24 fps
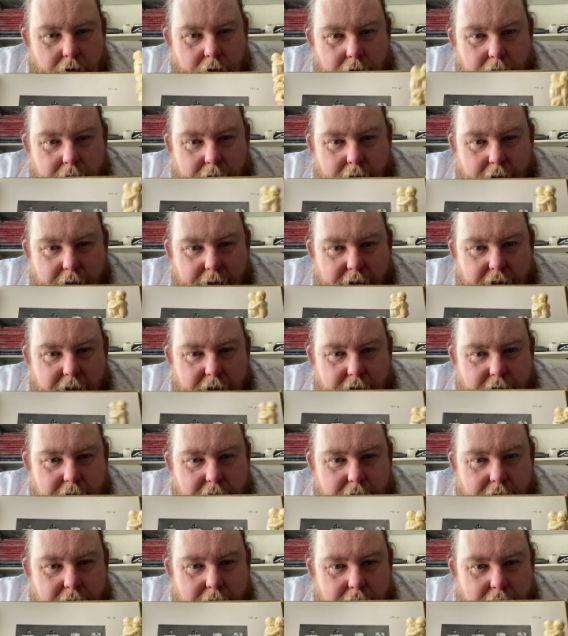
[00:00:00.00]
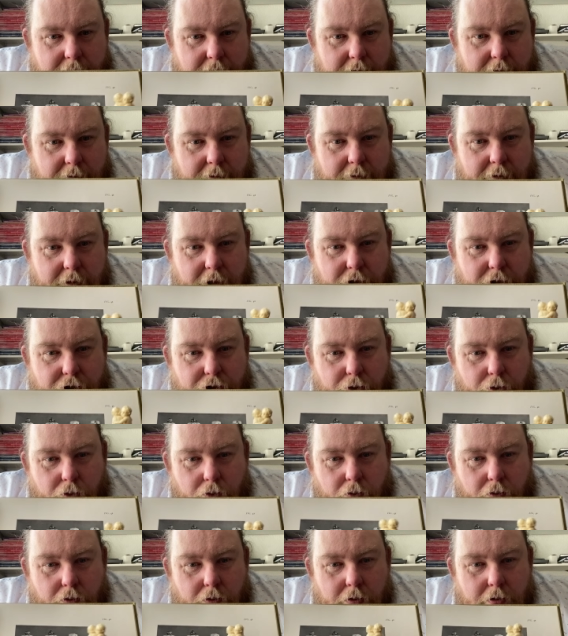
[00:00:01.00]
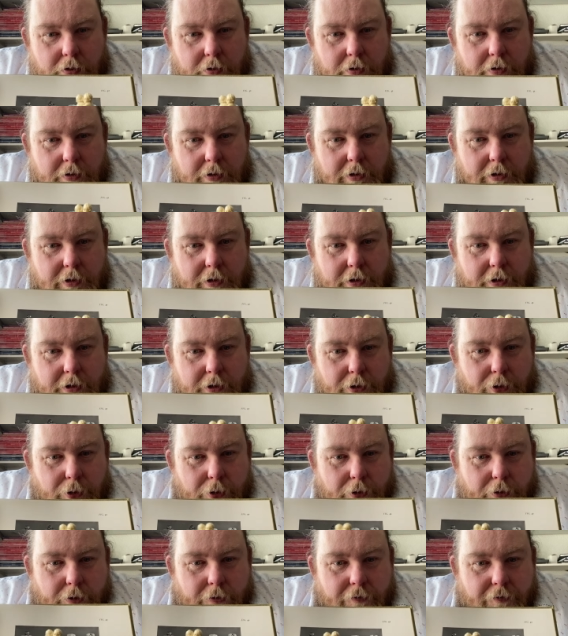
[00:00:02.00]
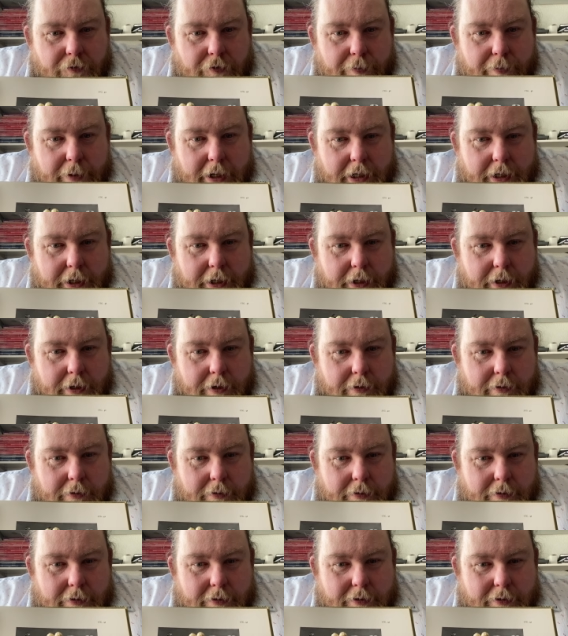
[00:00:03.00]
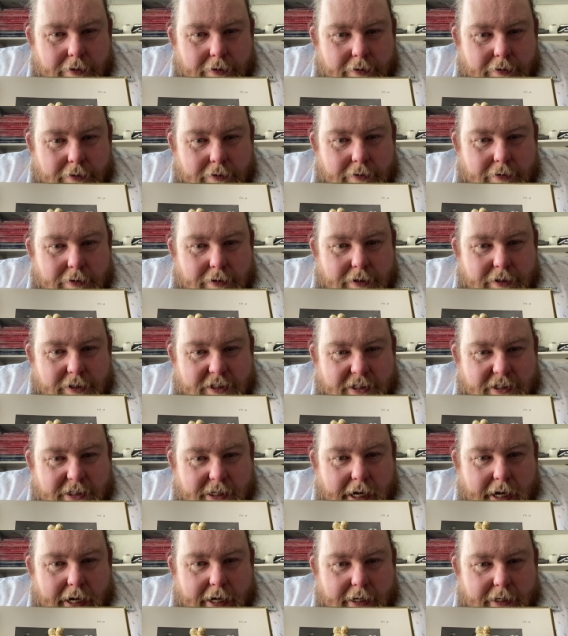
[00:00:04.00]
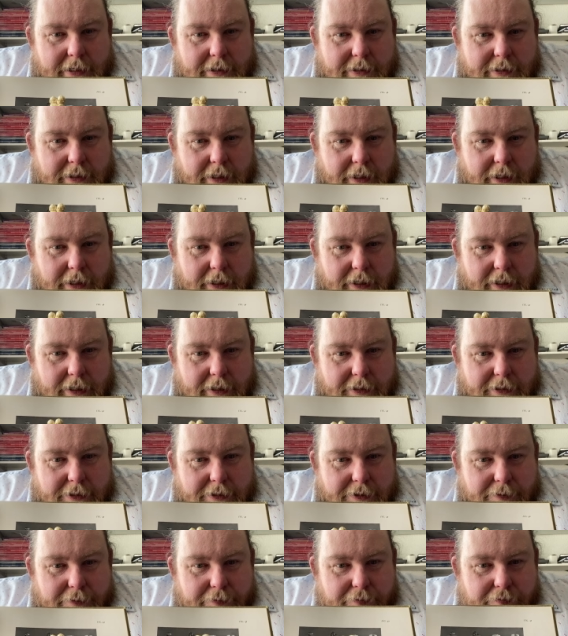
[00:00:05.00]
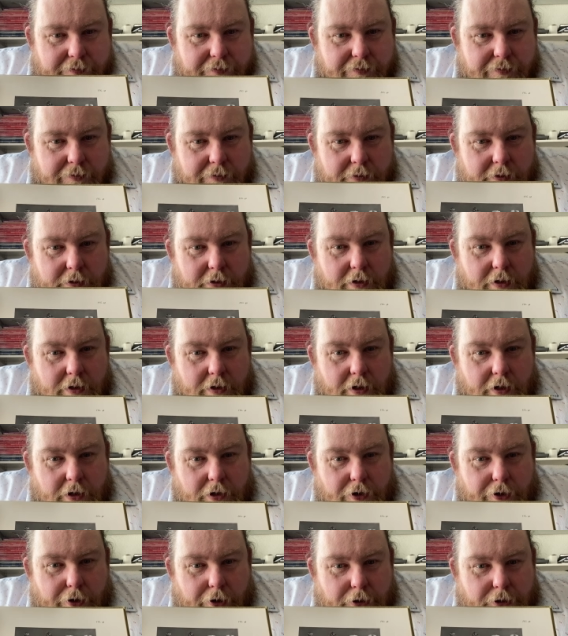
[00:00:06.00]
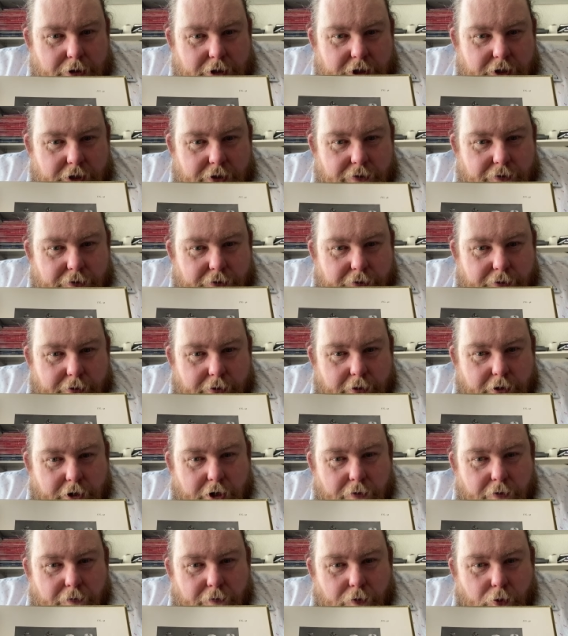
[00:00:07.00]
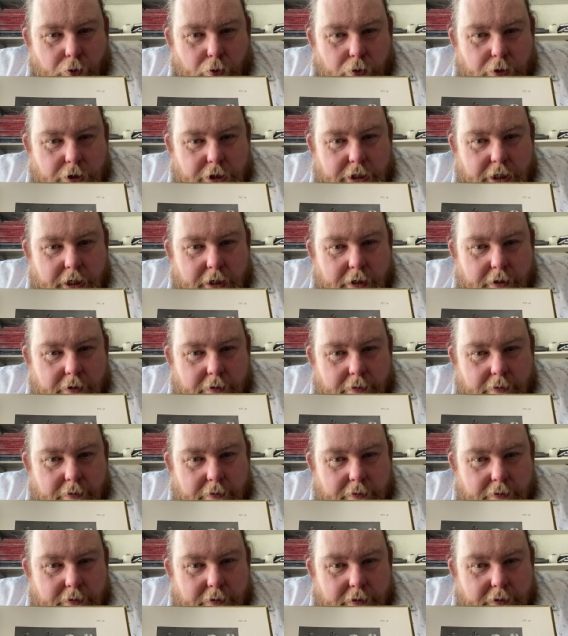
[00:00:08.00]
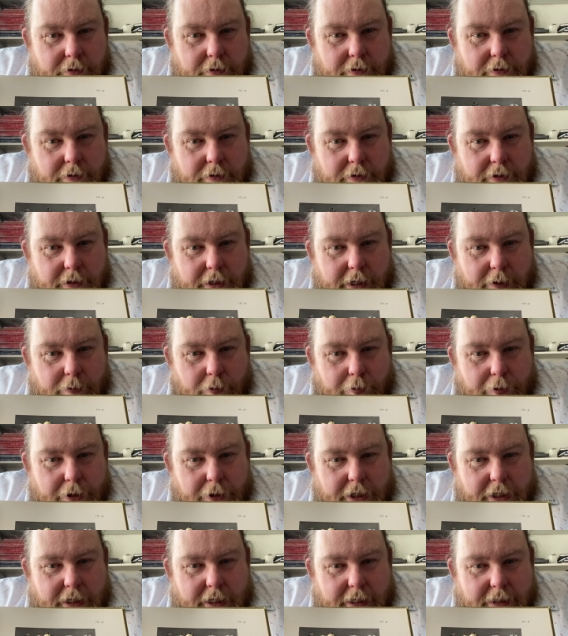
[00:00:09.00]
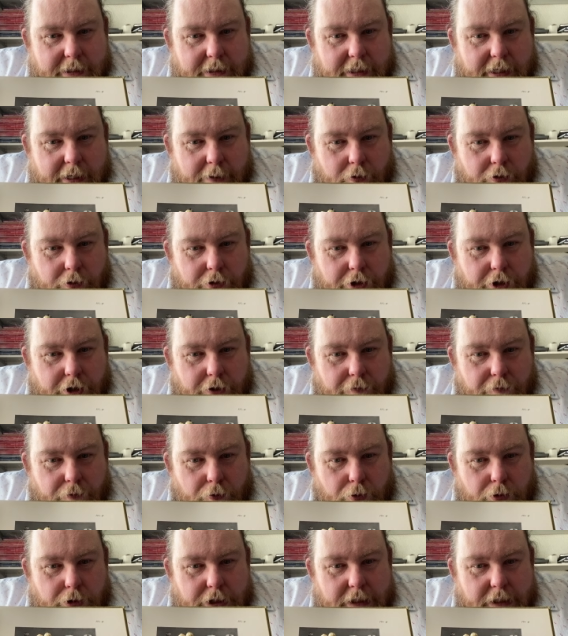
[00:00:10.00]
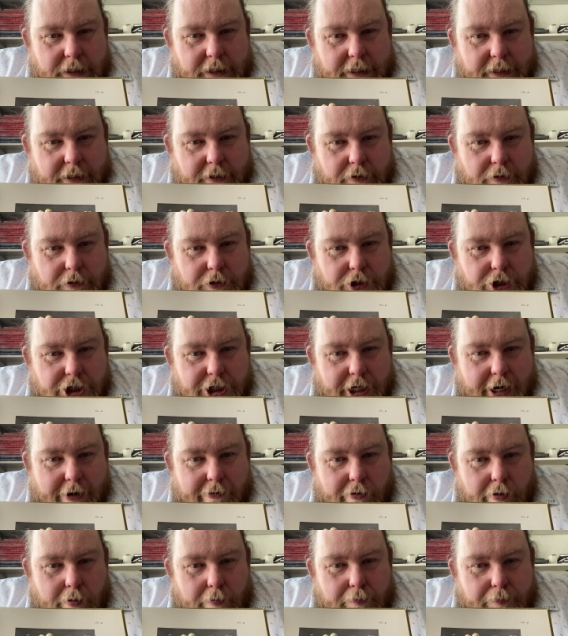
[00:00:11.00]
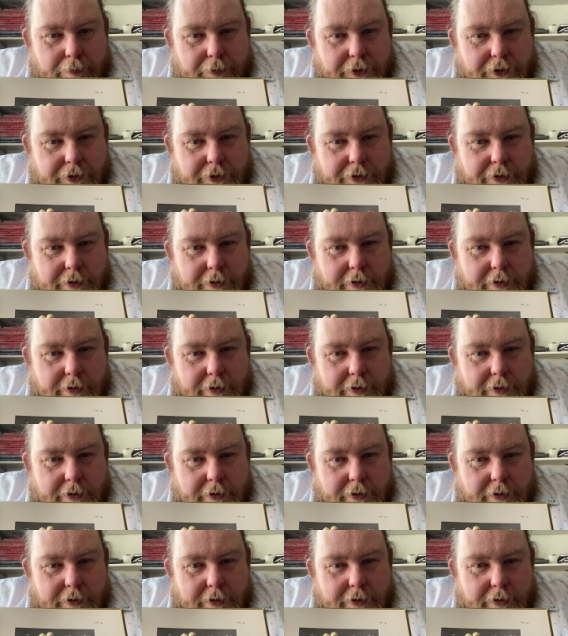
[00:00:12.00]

Does it at all look familiar? Scale aside, lots of cavorting, there, we'll put it next to that one, cavorting little cherubs